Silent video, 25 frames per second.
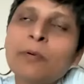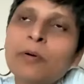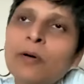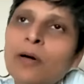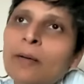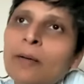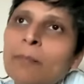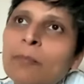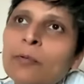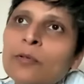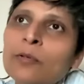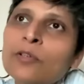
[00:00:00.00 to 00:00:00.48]

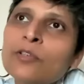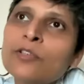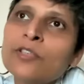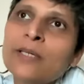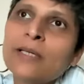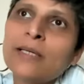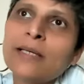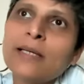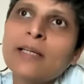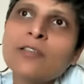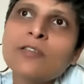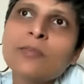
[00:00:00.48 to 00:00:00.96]

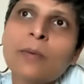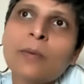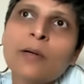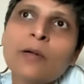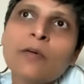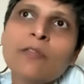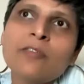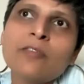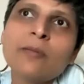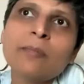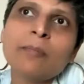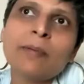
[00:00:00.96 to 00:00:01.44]
Puducherry is one
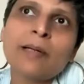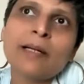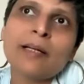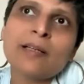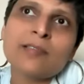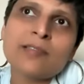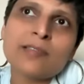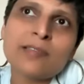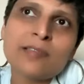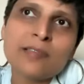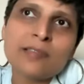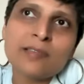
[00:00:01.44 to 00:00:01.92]
of the
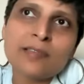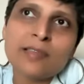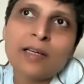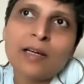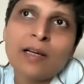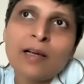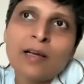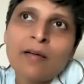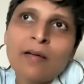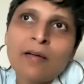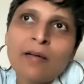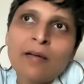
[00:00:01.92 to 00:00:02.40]
places
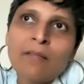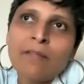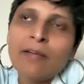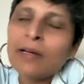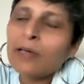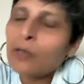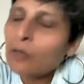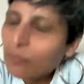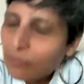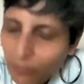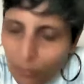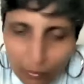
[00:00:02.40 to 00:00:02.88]
where,
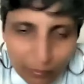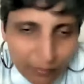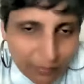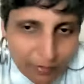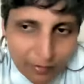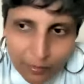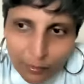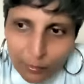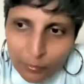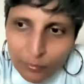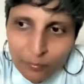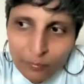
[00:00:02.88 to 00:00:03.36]
of course,
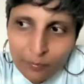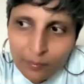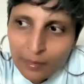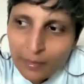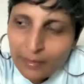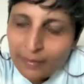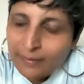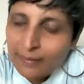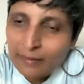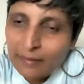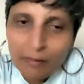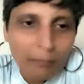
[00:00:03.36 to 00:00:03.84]
you know, the,
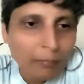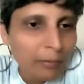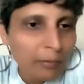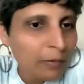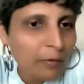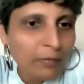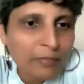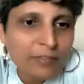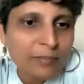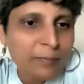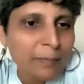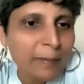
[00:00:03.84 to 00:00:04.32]
the number
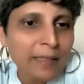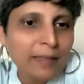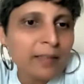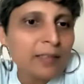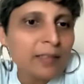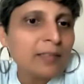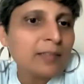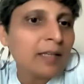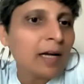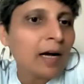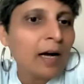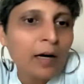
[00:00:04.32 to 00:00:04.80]
of
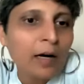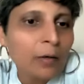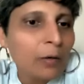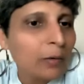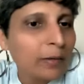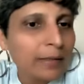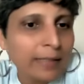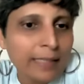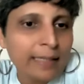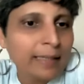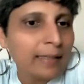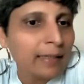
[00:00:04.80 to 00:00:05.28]
speakers are
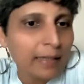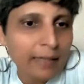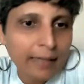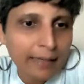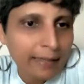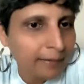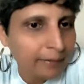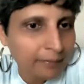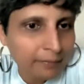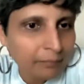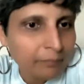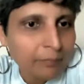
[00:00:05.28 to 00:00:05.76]
on
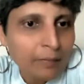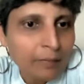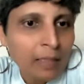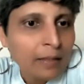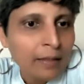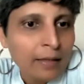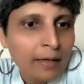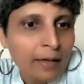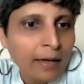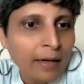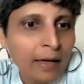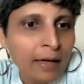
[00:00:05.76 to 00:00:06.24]
decline
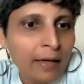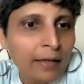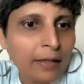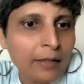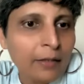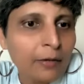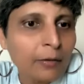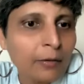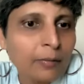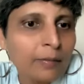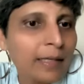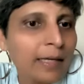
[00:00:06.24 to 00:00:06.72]
Hmm. uh,
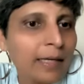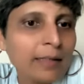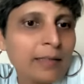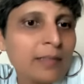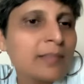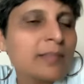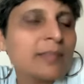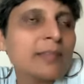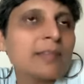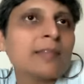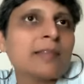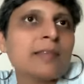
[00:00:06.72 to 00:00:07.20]
you know that
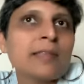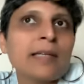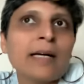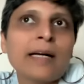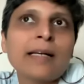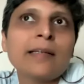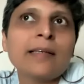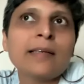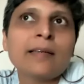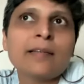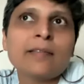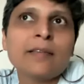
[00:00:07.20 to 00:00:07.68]
is
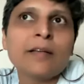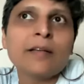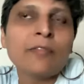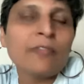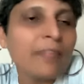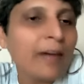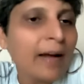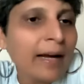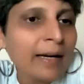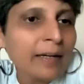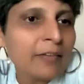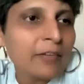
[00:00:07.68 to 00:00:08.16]
that the
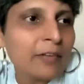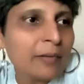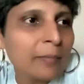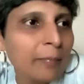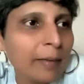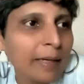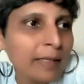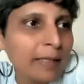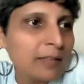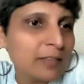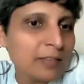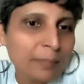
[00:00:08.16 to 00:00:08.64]
fact
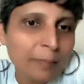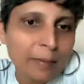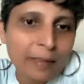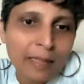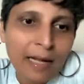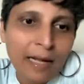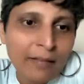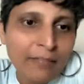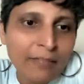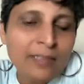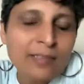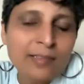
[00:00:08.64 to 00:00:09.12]
remains
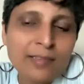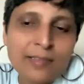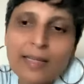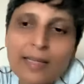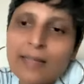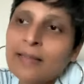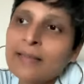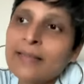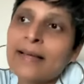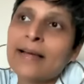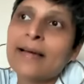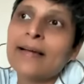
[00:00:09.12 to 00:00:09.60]
but having
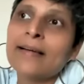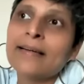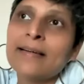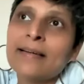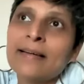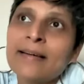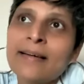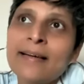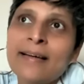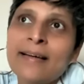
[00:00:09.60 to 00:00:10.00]
said that